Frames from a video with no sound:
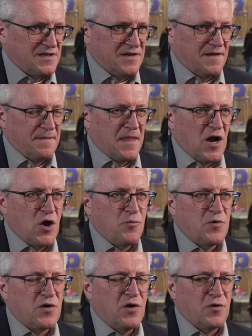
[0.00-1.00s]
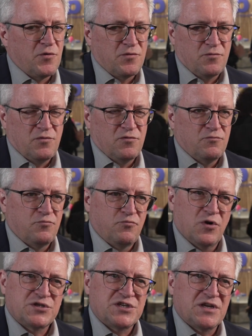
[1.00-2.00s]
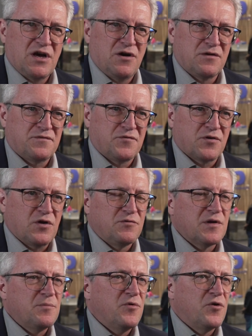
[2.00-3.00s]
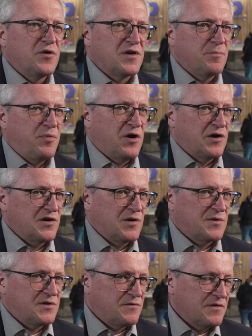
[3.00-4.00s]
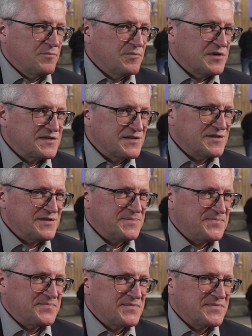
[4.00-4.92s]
Now we're watching out for going more in a partner-driven business.